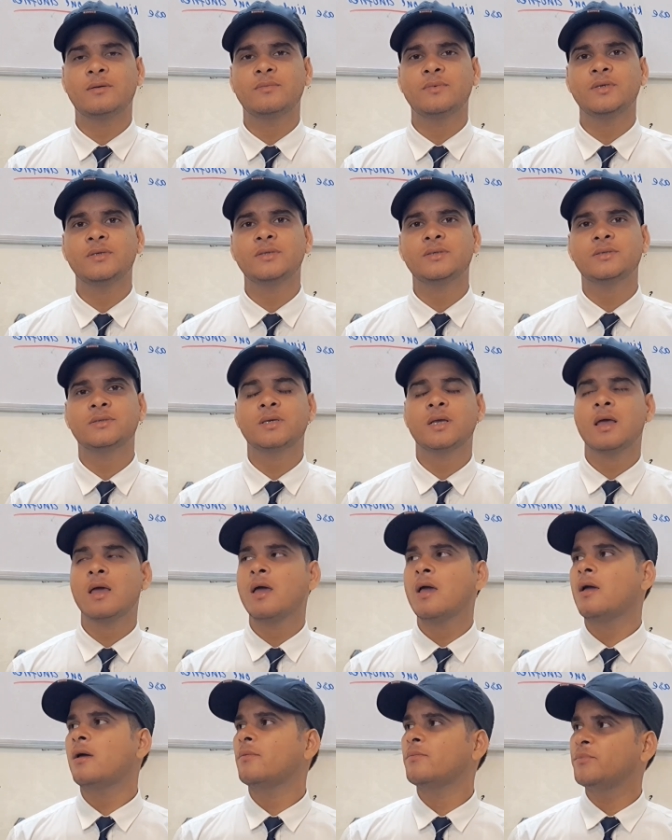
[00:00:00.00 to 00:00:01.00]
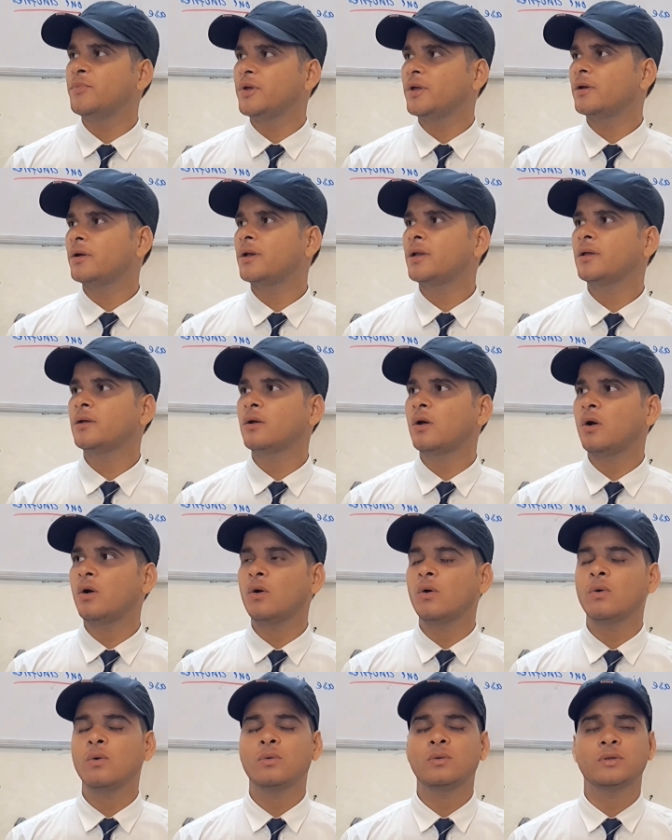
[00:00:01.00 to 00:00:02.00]
that means bearing
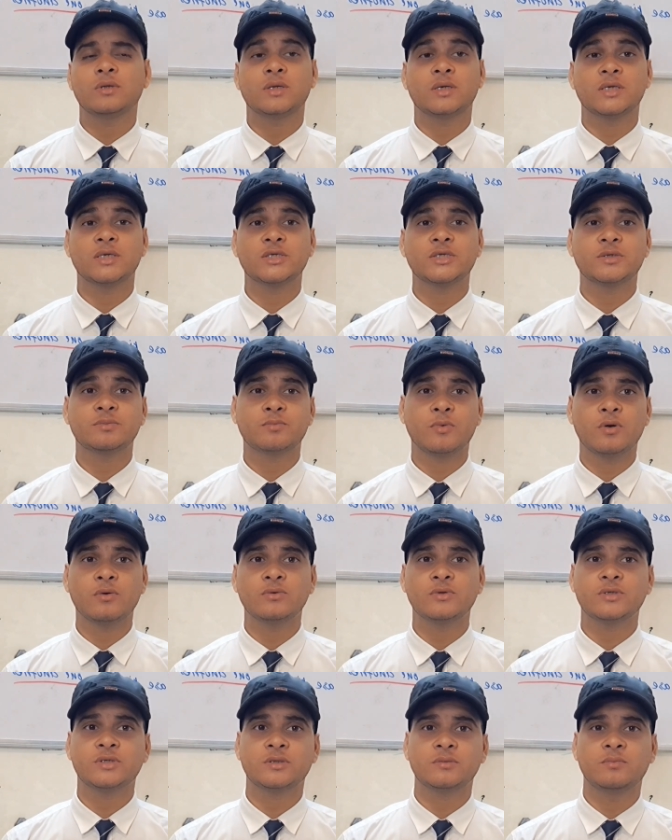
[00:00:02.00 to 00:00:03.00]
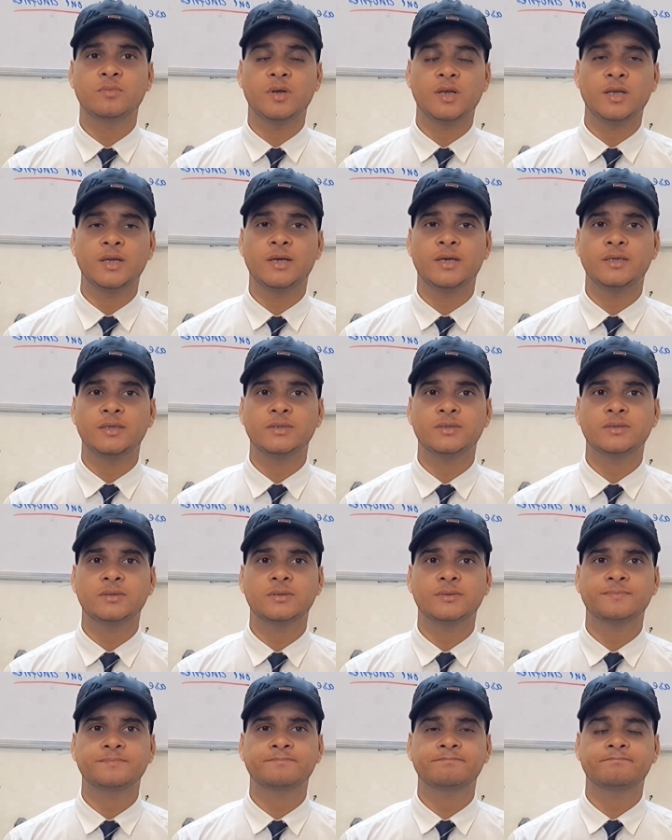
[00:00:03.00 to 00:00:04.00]
all the
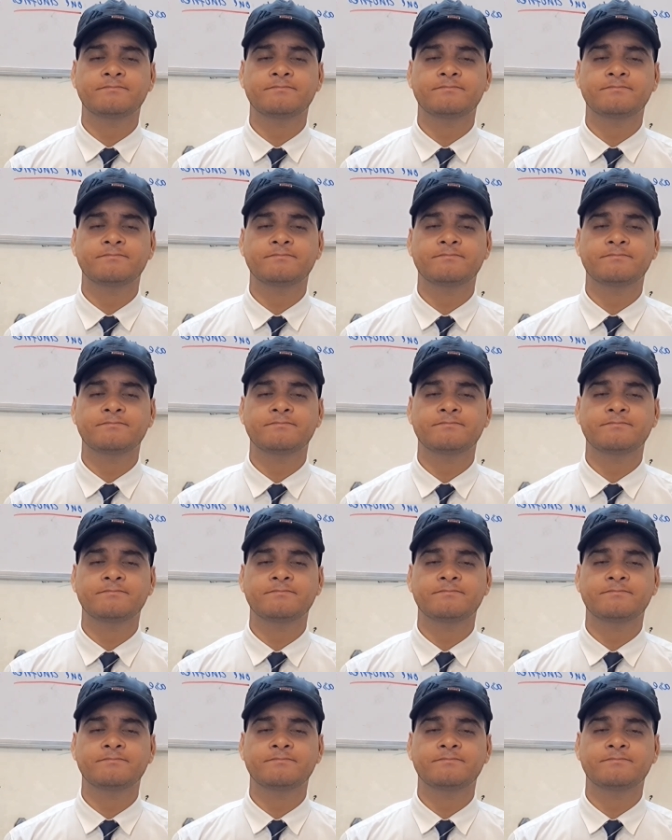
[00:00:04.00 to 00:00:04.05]
responsibilities,